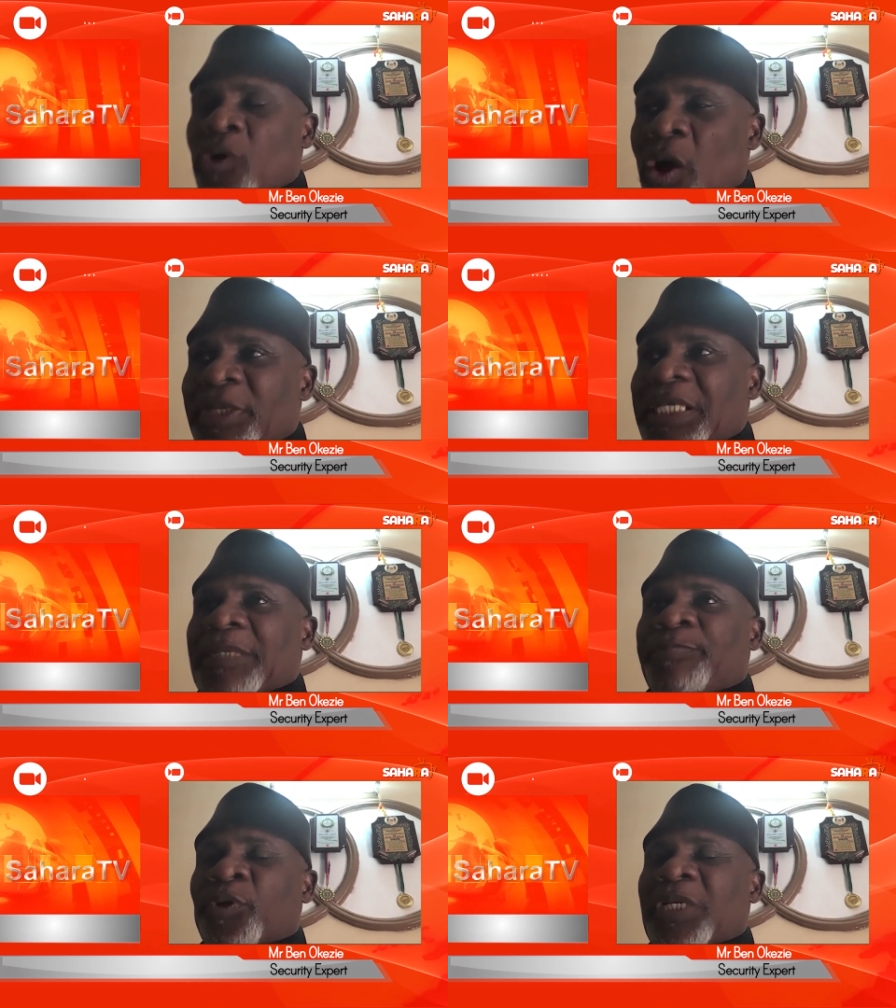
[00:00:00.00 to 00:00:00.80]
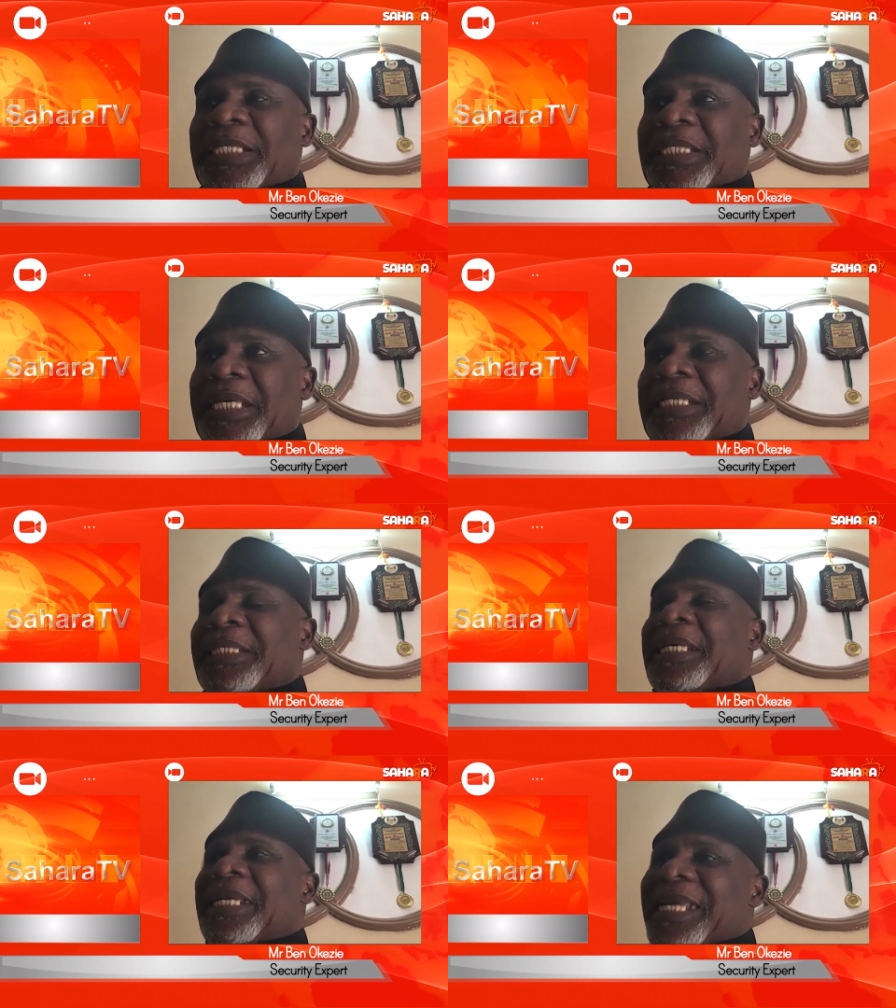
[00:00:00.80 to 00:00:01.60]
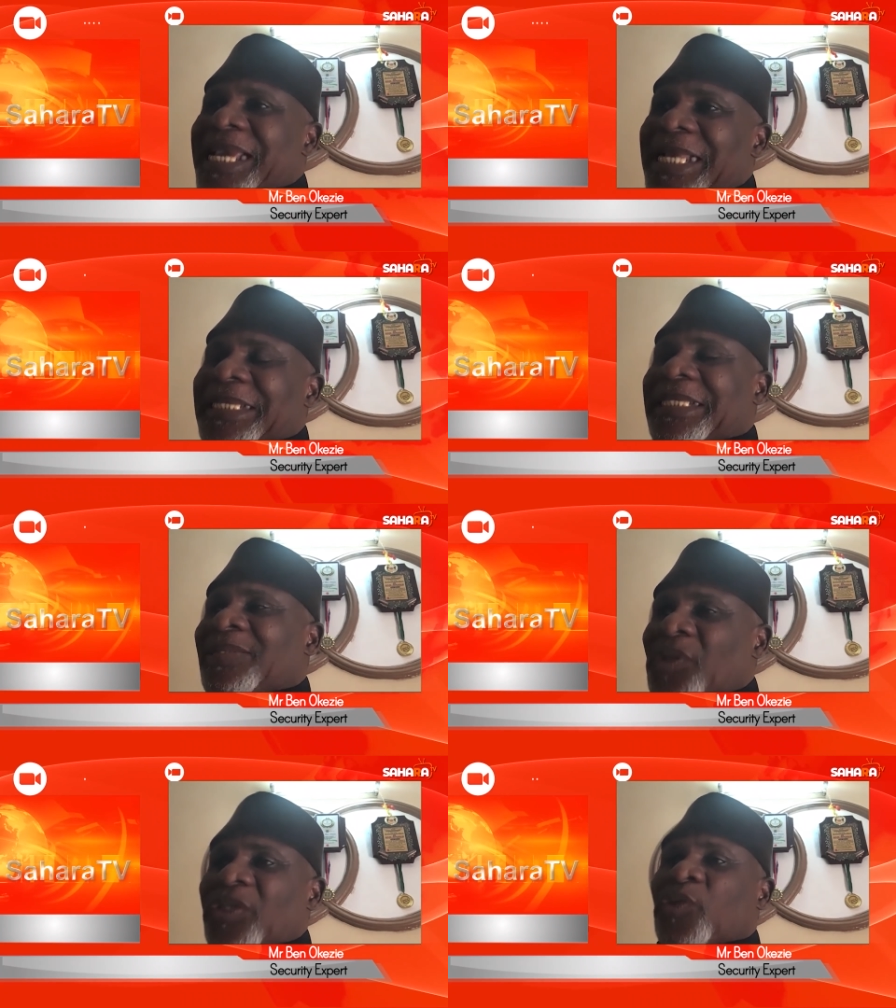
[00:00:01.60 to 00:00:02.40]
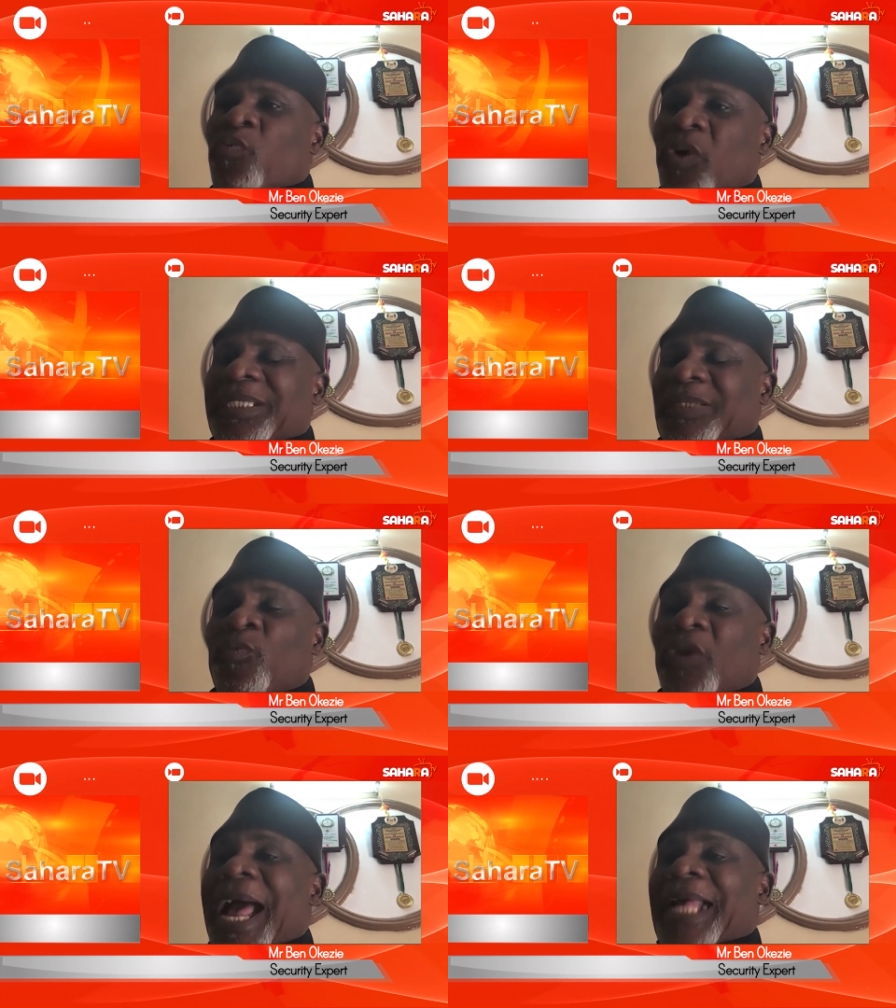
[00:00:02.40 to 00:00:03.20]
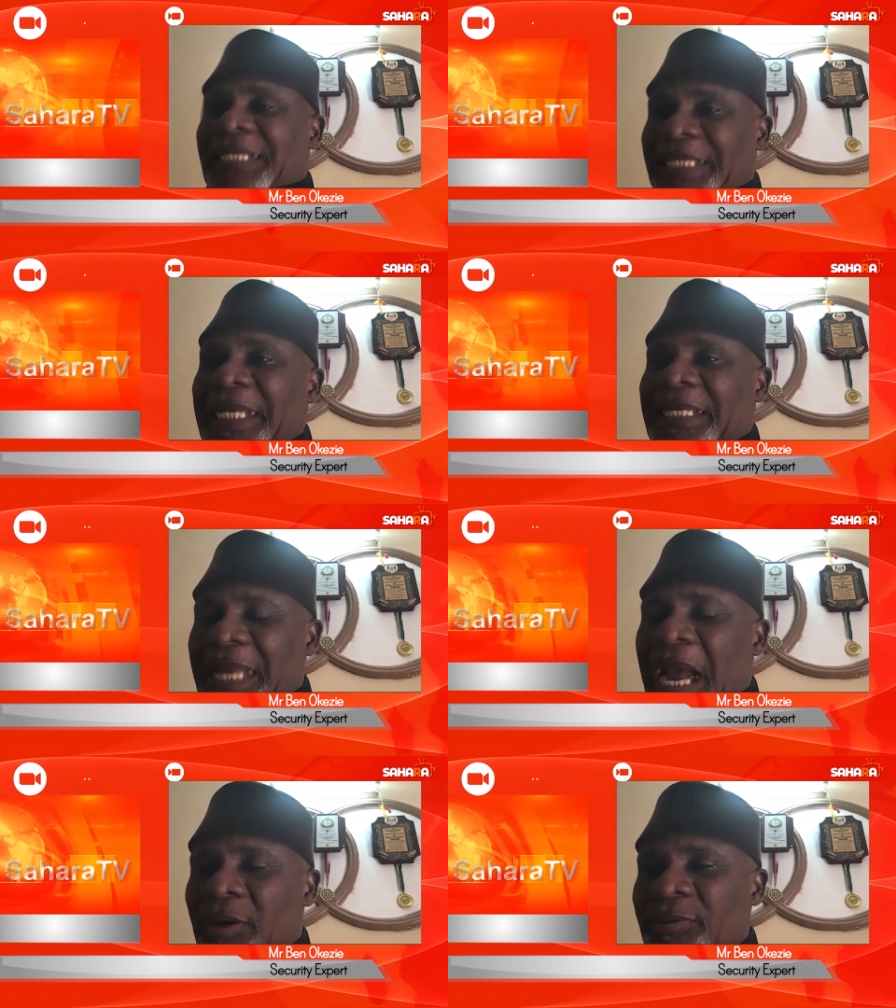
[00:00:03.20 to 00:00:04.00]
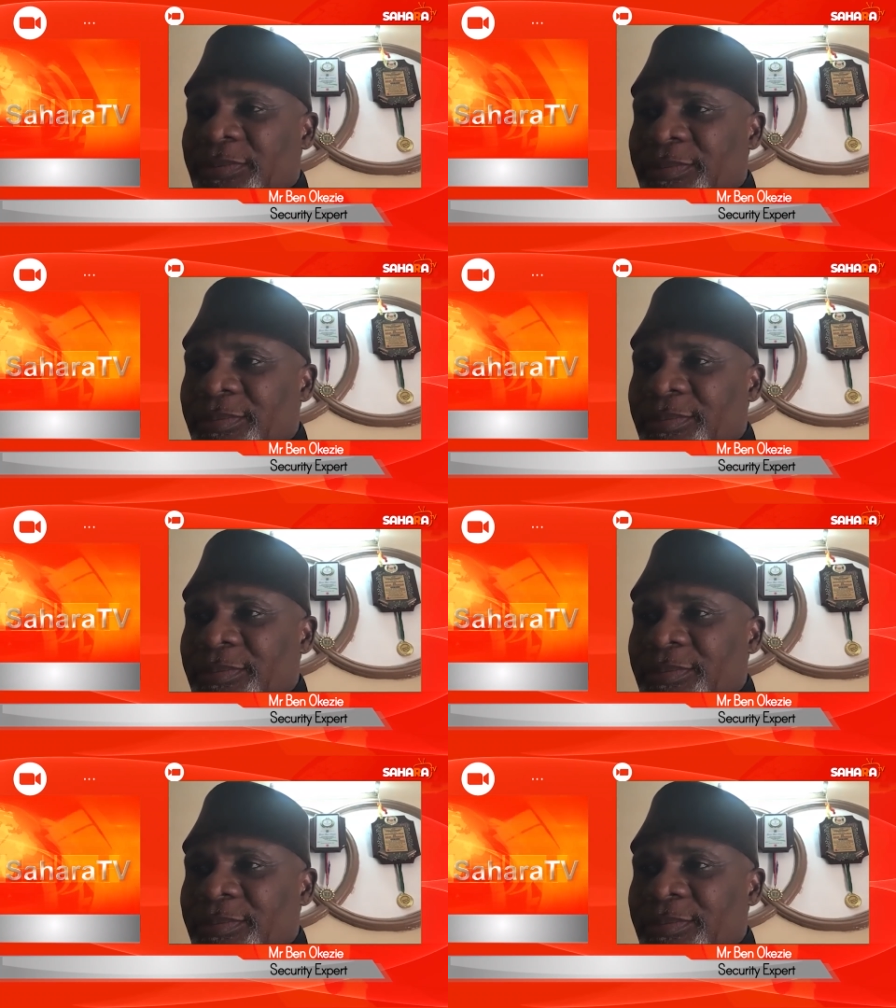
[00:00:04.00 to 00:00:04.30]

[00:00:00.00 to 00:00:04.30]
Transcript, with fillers: Community policing is not what we are seeing now